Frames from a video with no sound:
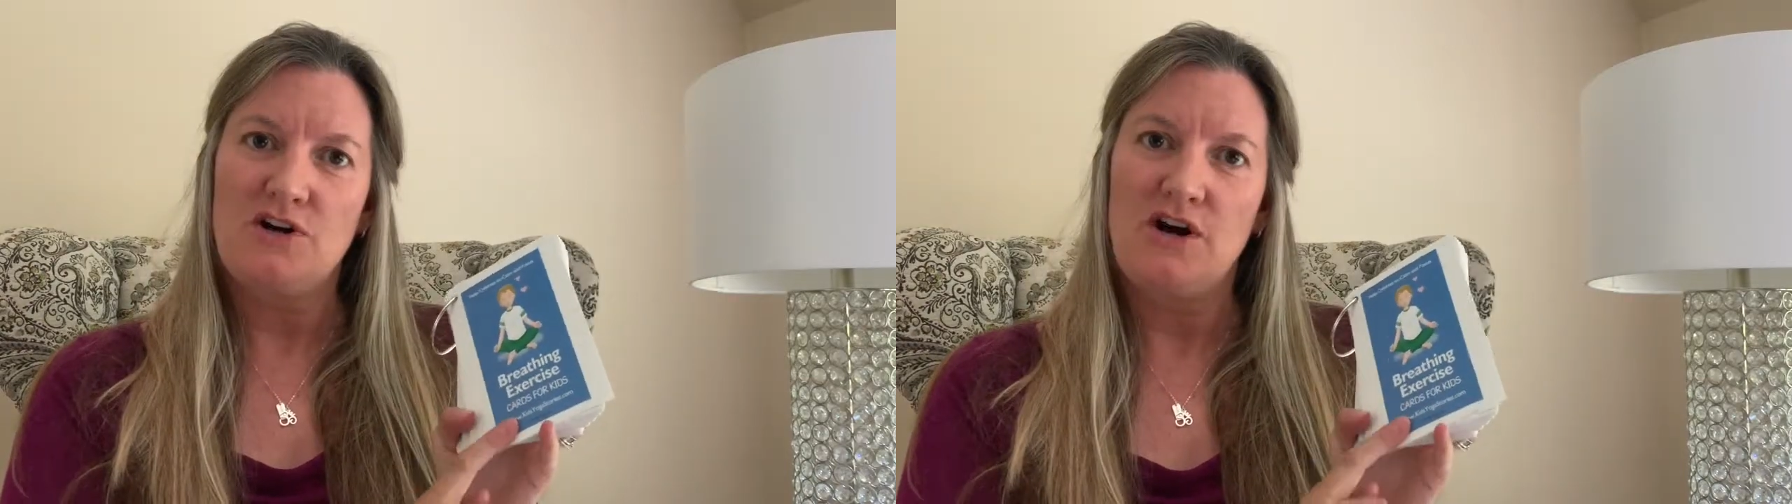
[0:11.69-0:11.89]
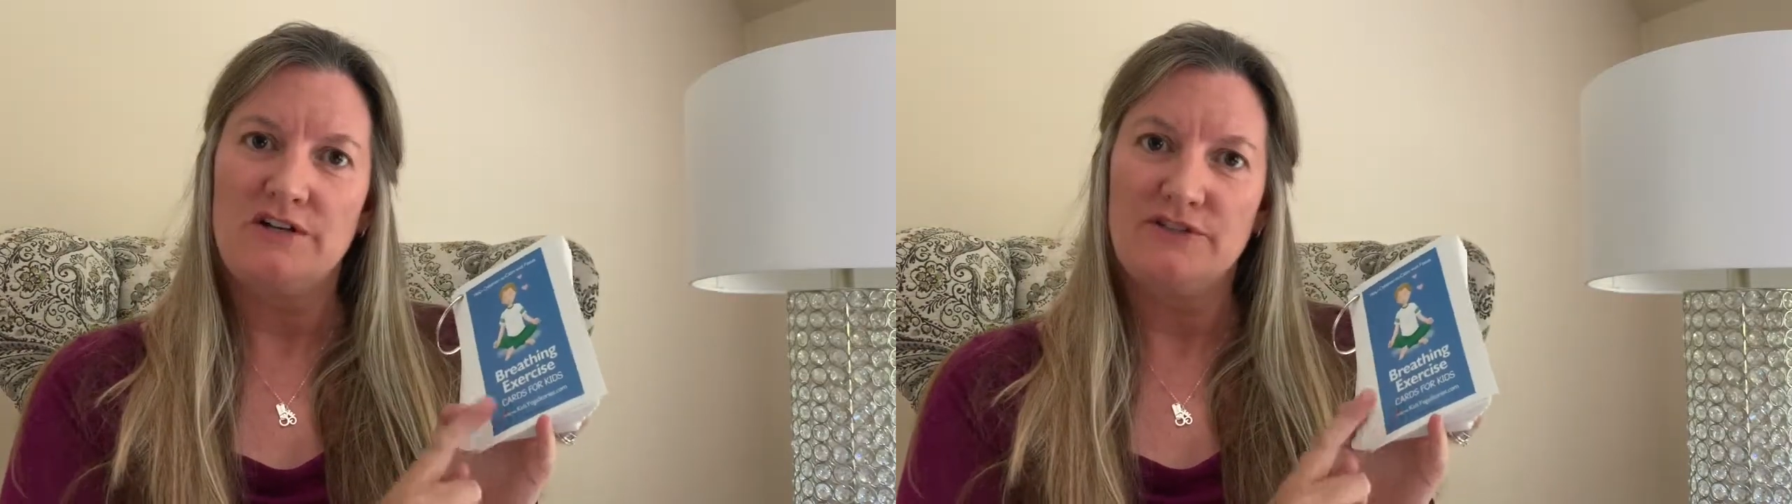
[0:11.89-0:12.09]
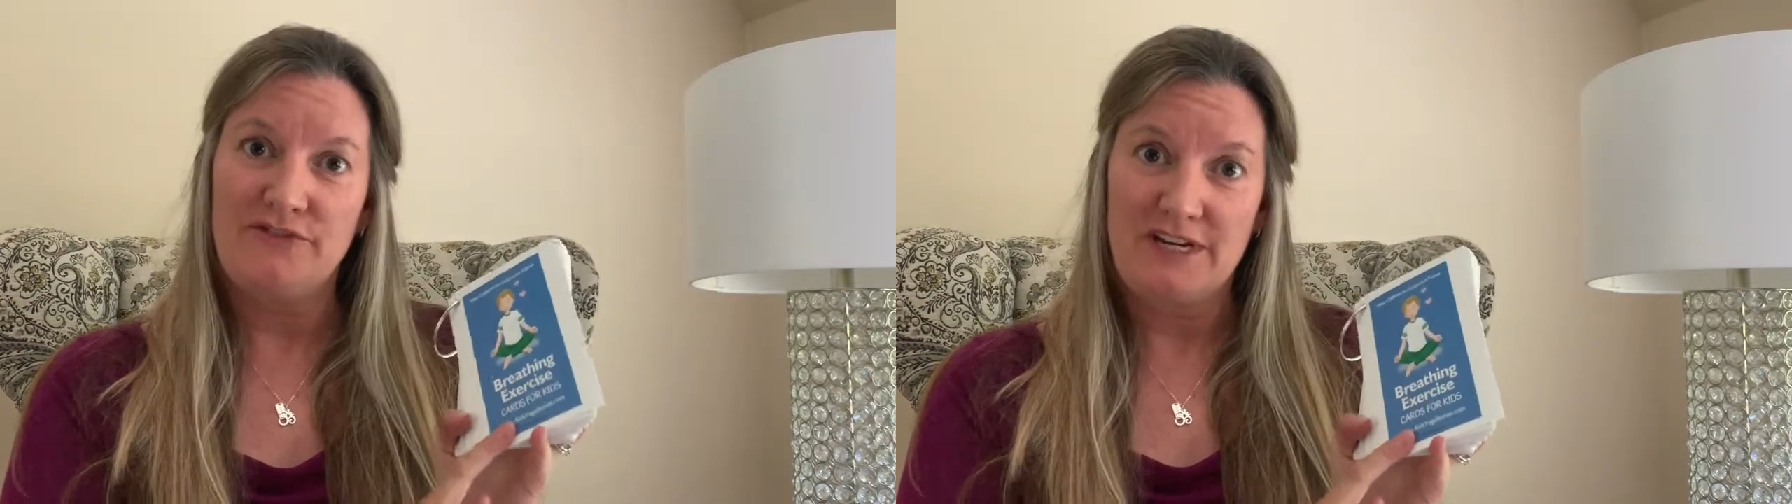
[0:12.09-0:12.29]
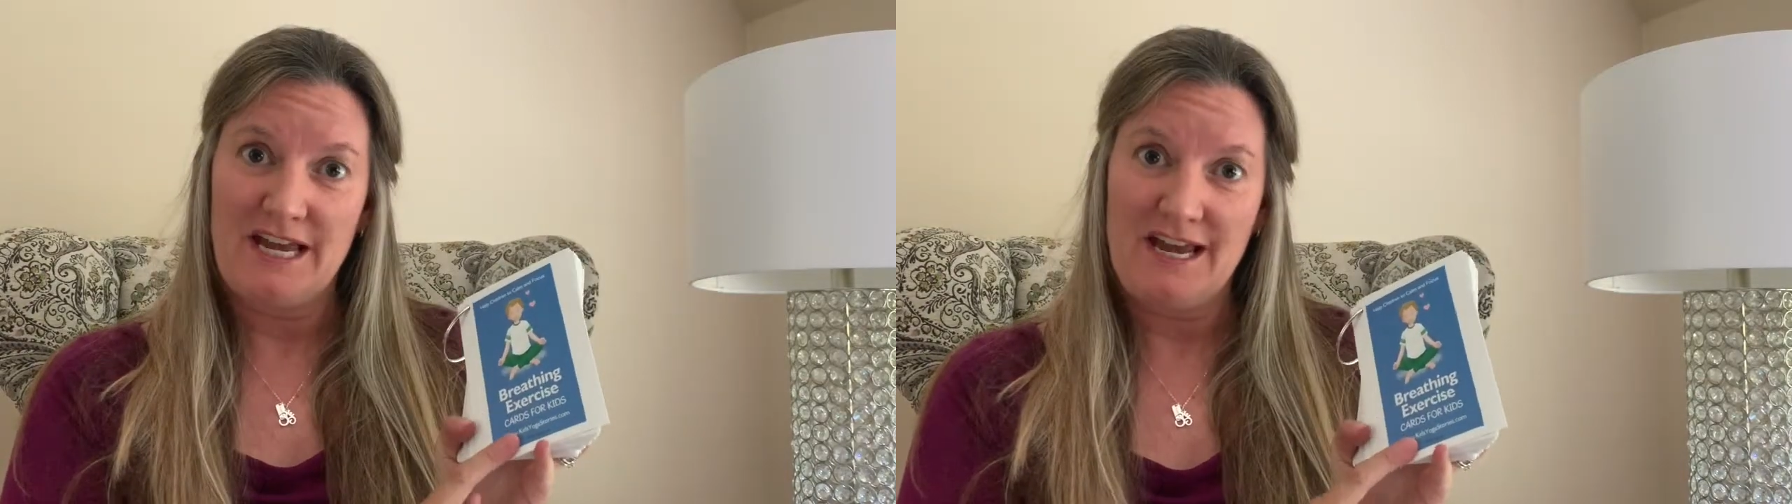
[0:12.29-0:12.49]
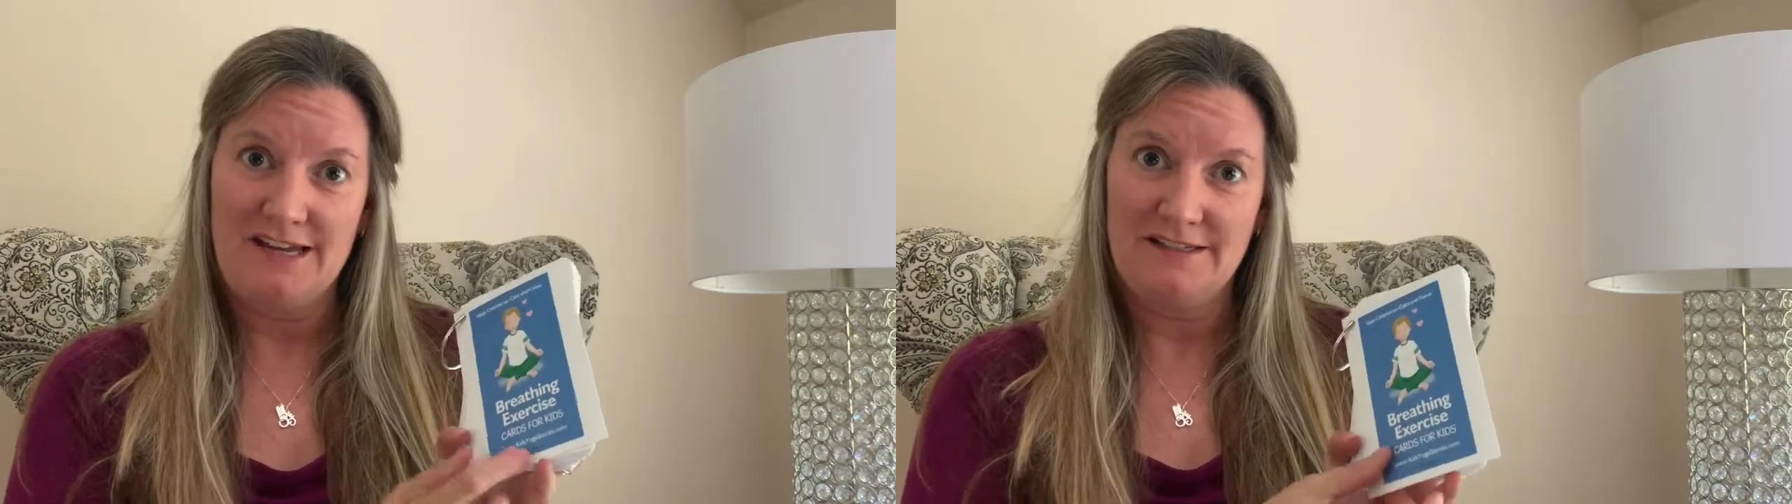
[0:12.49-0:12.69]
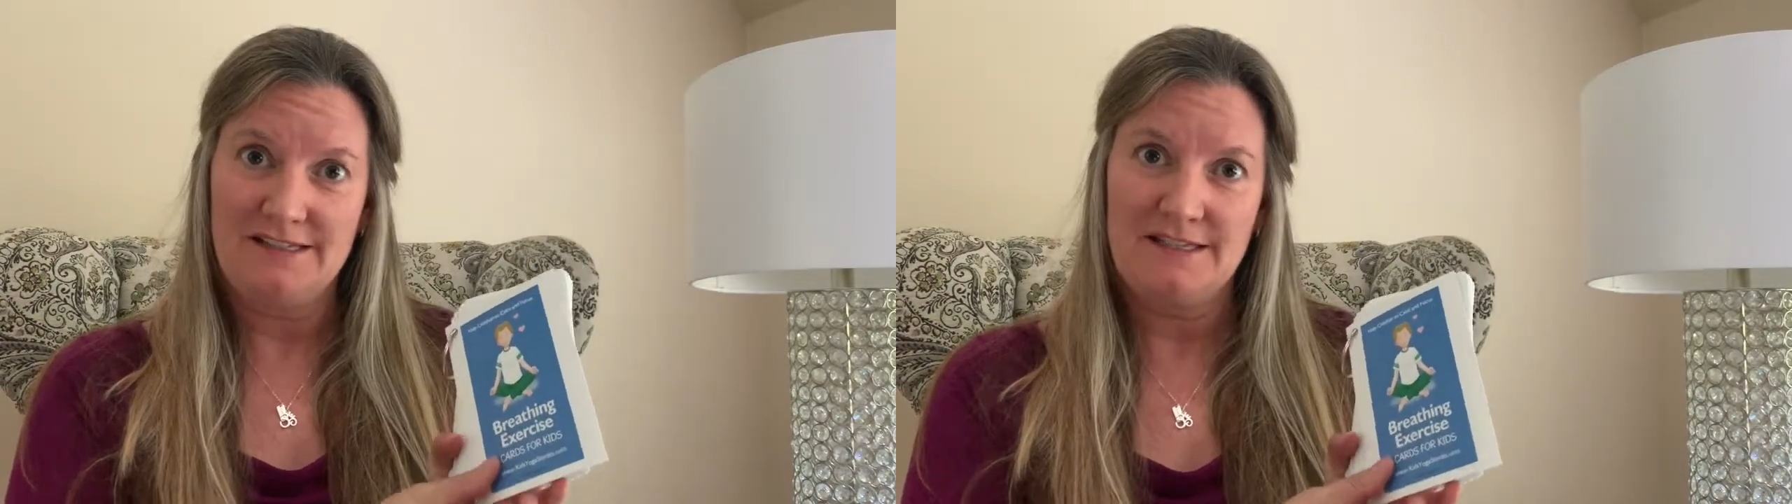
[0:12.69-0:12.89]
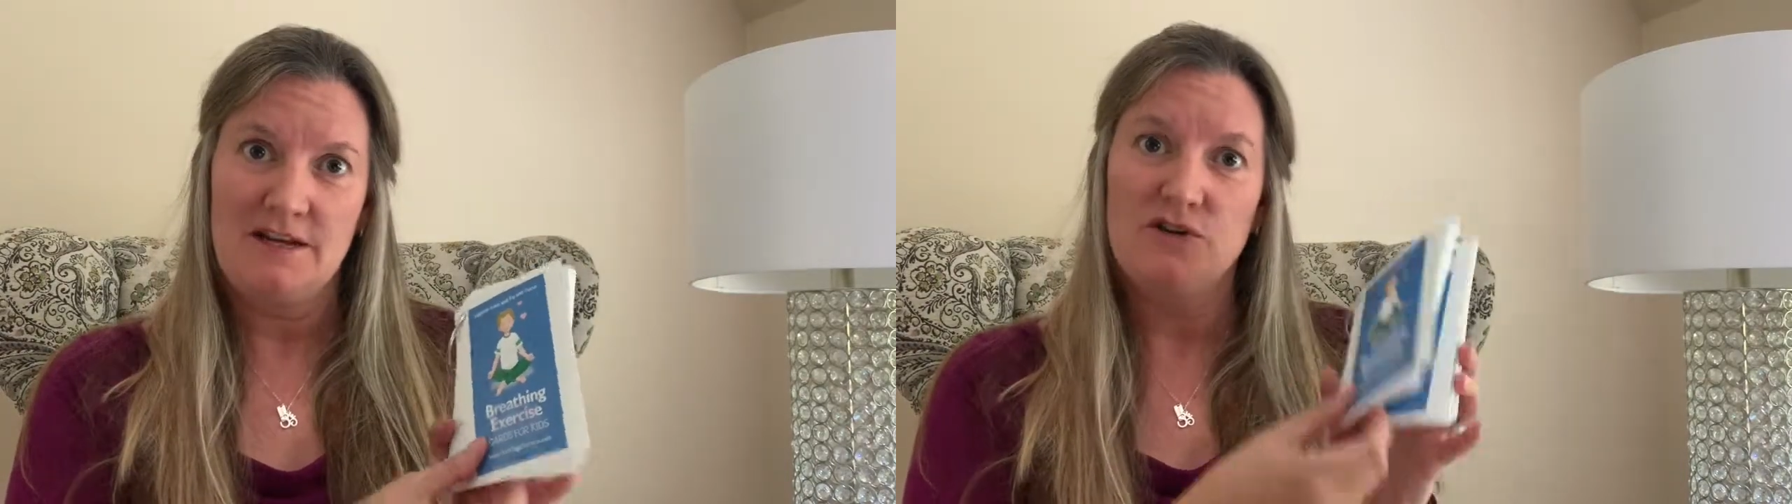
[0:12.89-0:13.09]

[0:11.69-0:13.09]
cards for kids.